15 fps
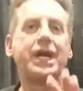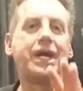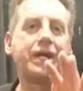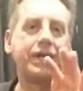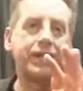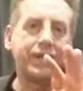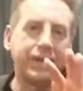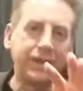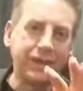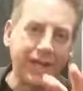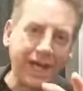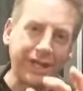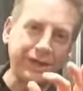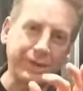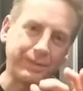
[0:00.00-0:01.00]
Not the
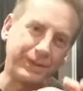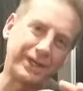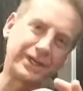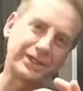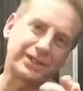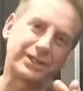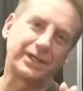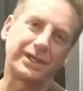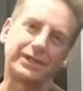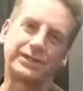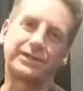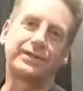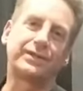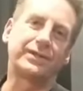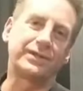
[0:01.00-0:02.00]
pitch like a
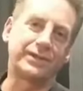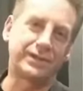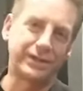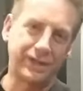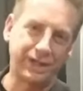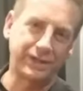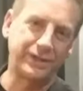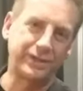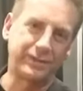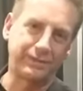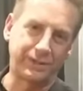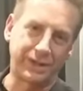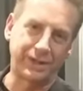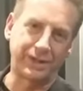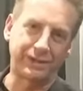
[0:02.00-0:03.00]
circus sideshow
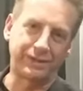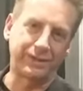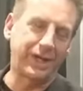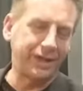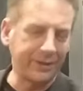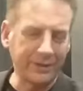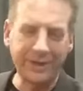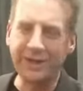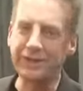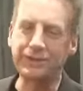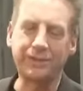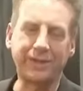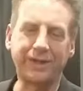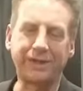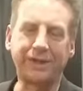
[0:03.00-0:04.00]
barker. I know that as
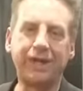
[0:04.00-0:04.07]
well.